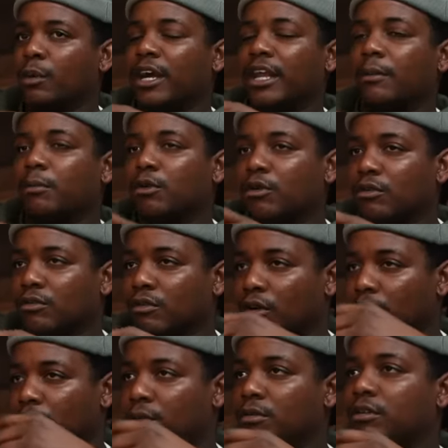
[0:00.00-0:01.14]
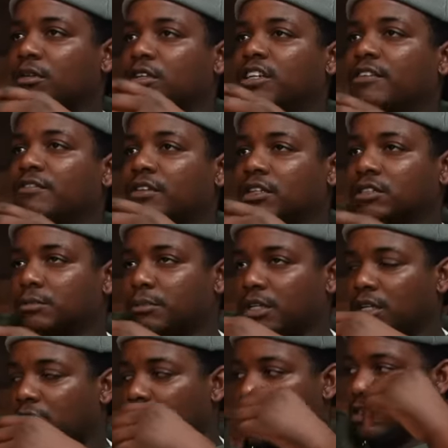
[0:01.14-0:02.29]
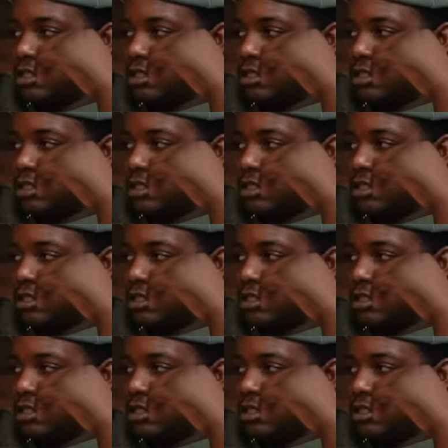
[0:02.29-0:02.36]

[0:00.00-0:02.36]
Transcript: the way they move on the definition being